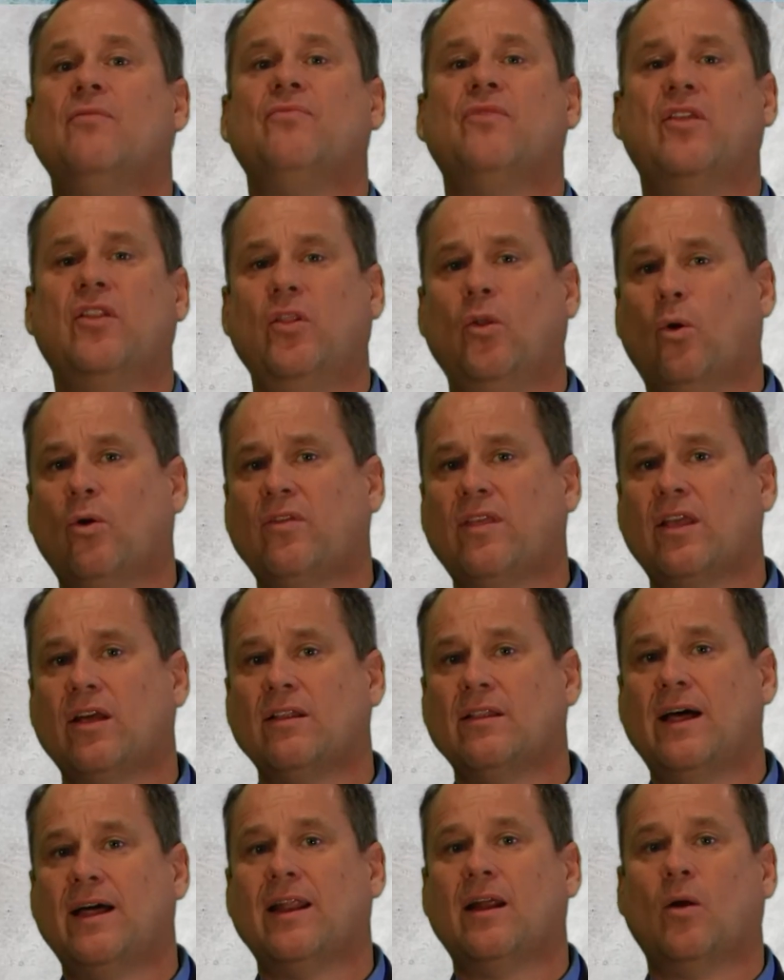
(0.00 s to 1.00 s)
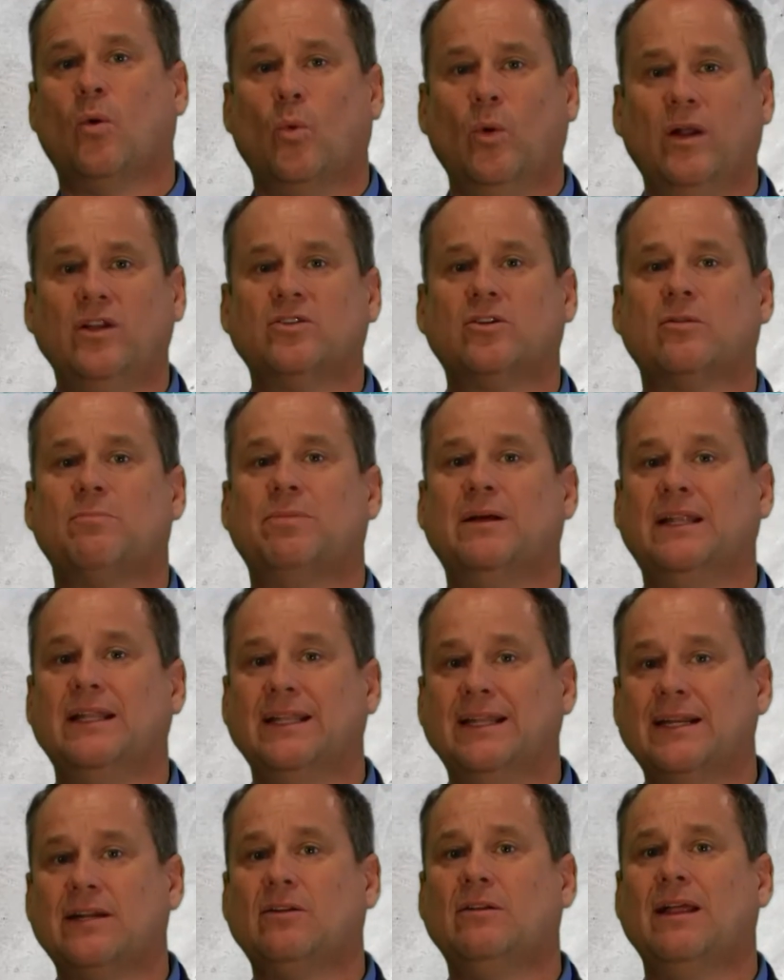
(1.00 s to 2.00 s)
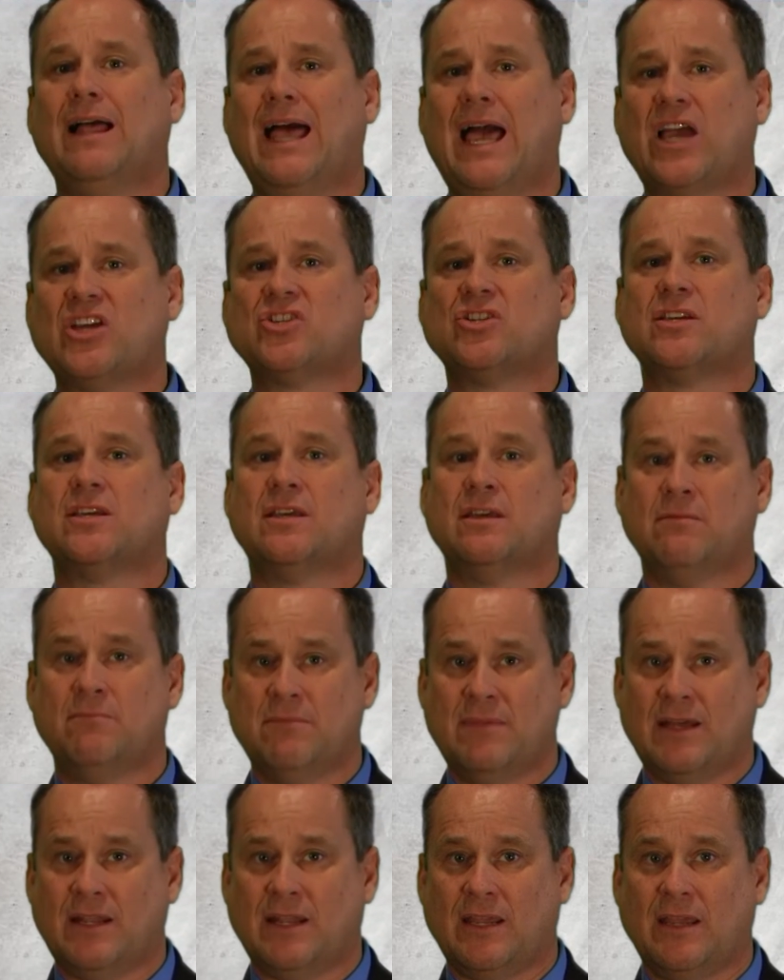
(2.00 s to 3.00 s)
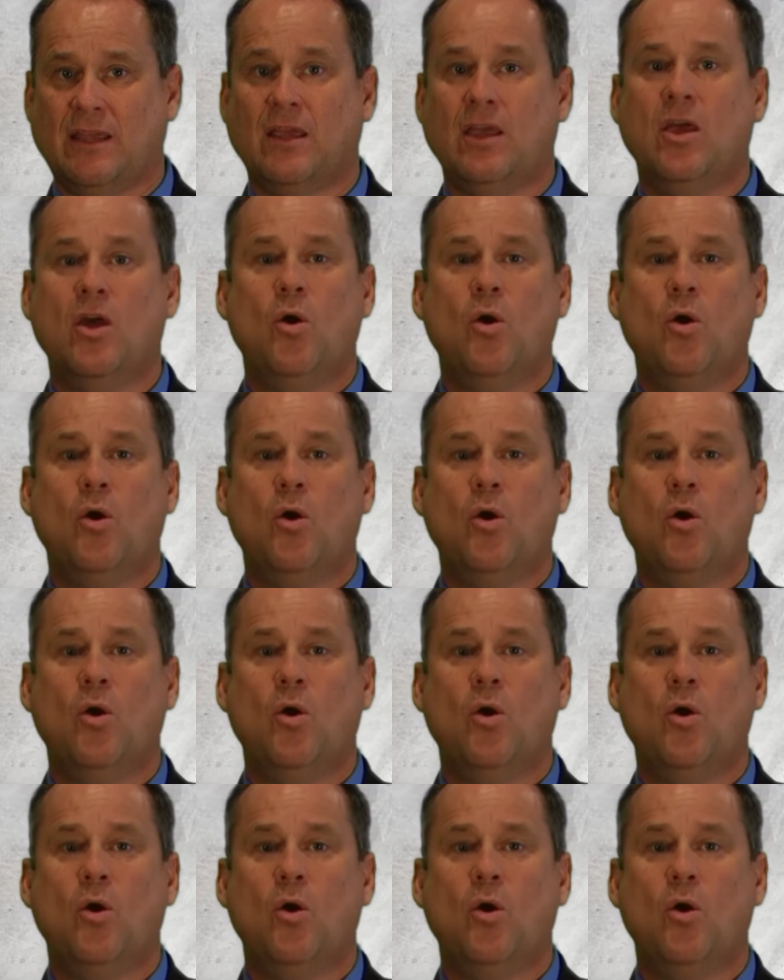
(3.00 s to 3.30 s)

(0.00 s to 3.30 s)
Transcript: The North Carolina Realtor Political Action Committee